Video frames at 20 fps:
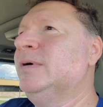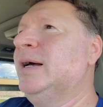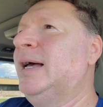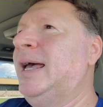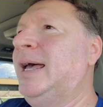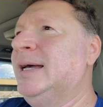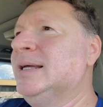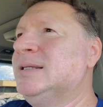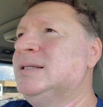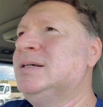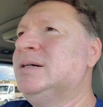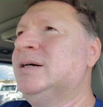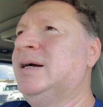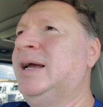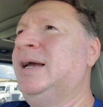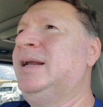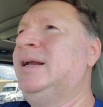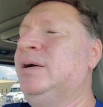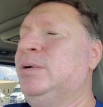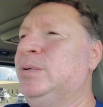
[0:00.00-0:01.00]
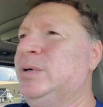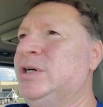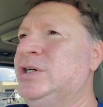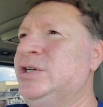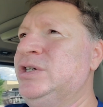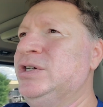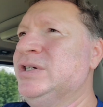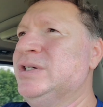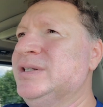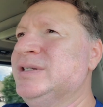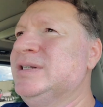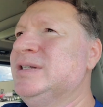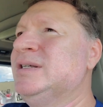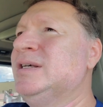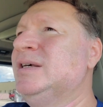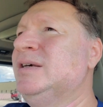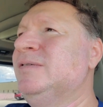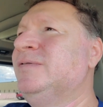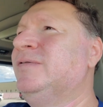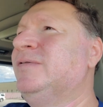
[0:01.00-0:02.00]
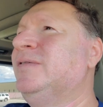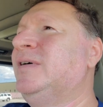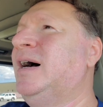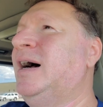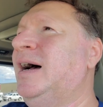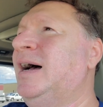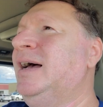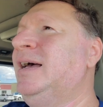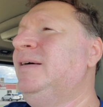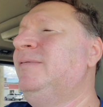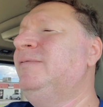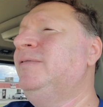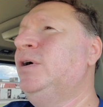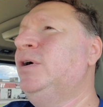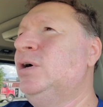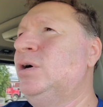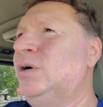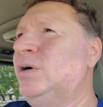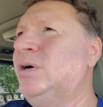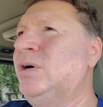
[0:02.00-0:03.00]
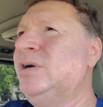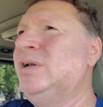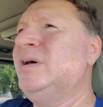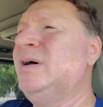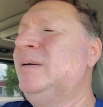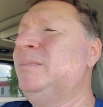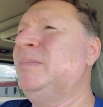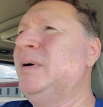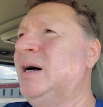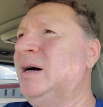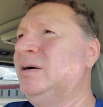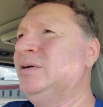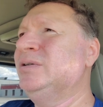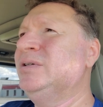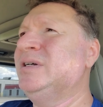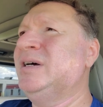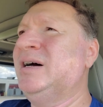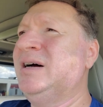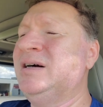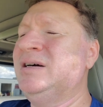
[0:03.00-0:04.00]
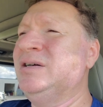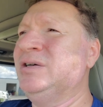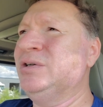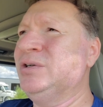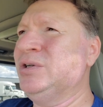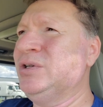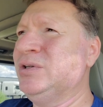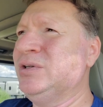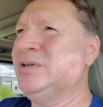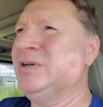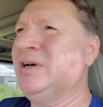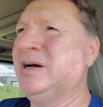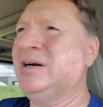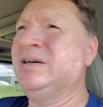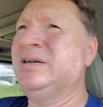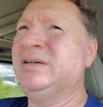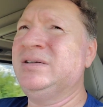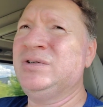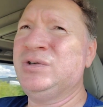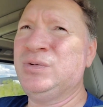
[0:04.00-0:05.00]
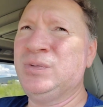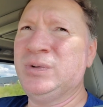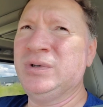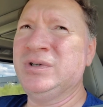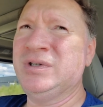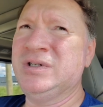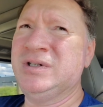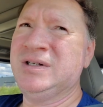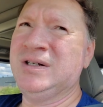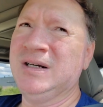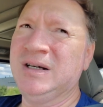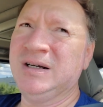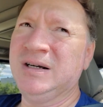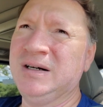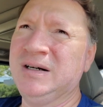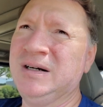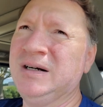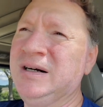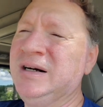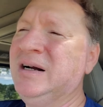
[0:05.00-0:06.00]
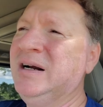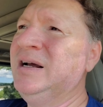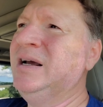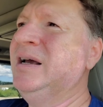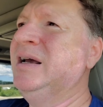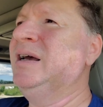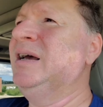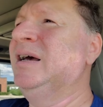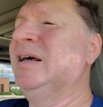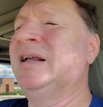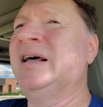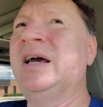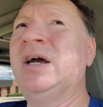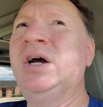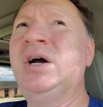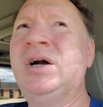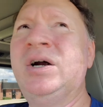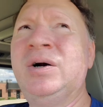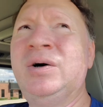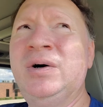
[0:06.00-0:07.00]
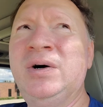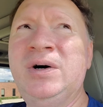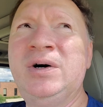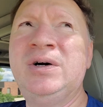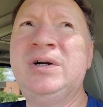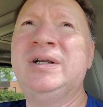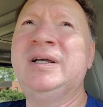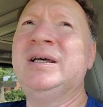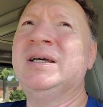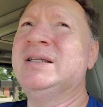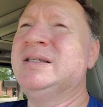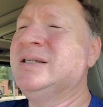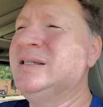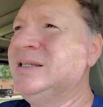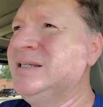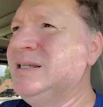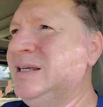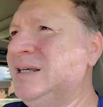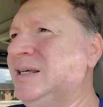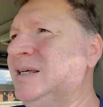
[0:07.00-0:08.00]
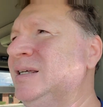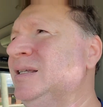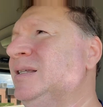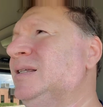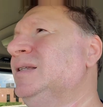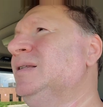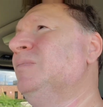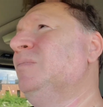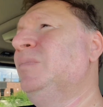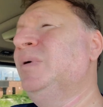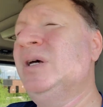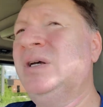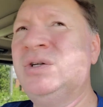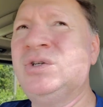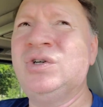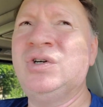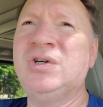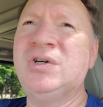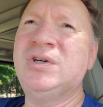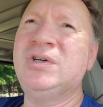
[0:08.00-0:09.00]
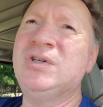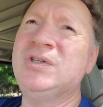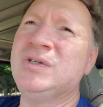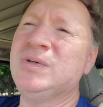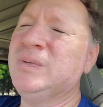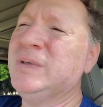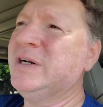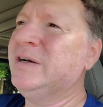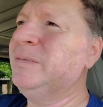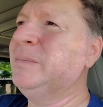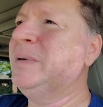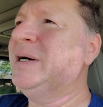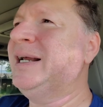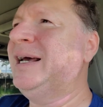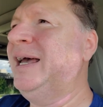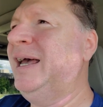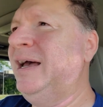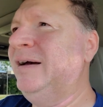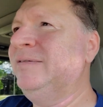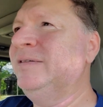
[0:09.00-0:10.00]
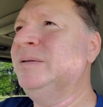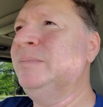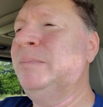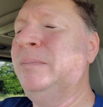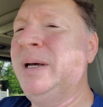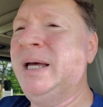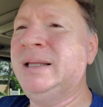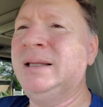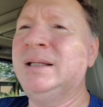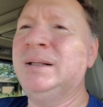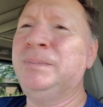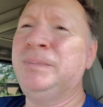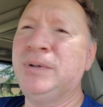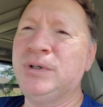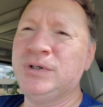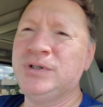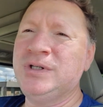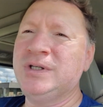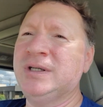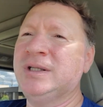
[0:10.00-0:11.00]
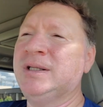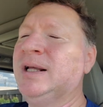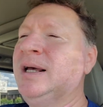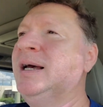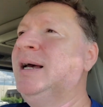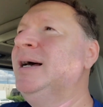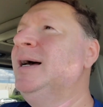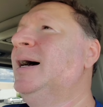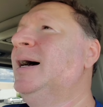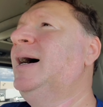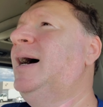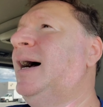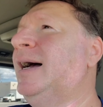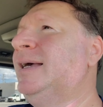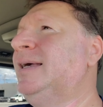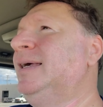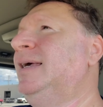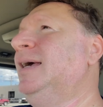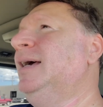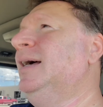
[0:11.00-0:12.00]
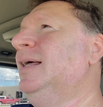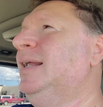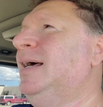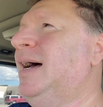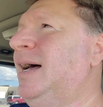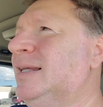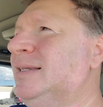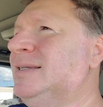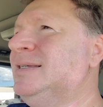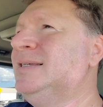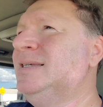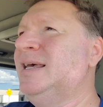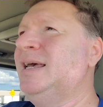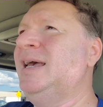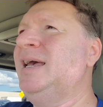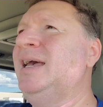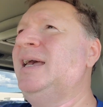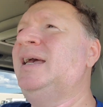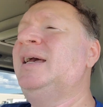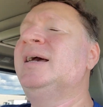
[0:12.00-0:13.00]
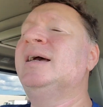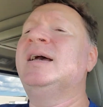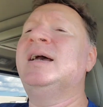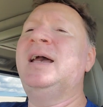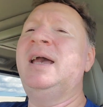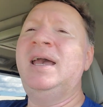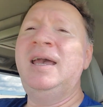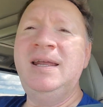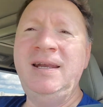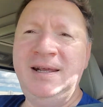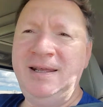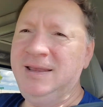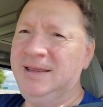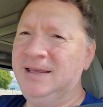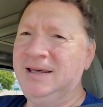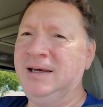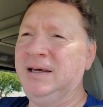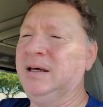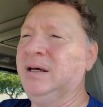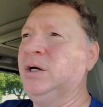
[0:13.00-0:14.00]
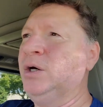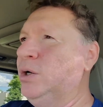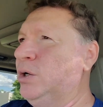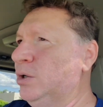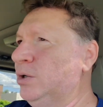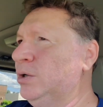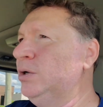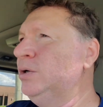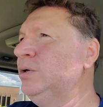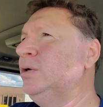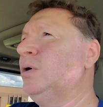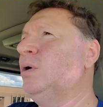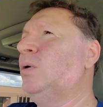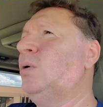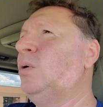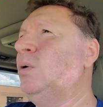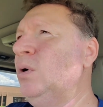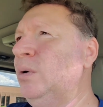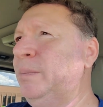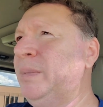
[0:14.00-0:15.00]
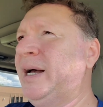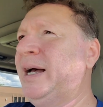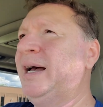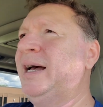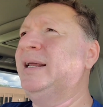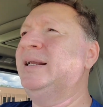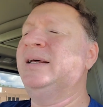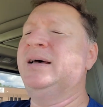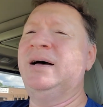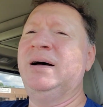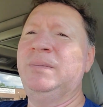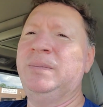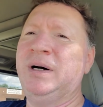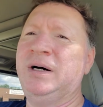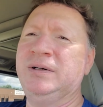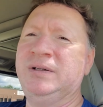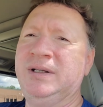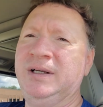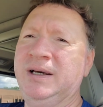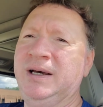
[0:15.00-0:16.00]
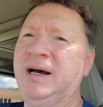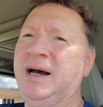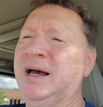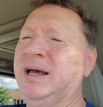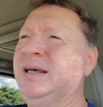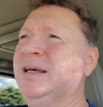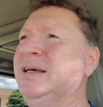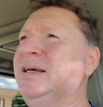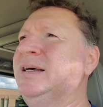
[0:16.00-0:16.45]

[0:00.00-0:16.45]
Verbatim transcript: answer any questions. If I've heard about Arnold, Arnold Schwarzenegger, and I heard and seen pictures and whatever, but I haven't met the person, I cannot say anything good or bad about the guy.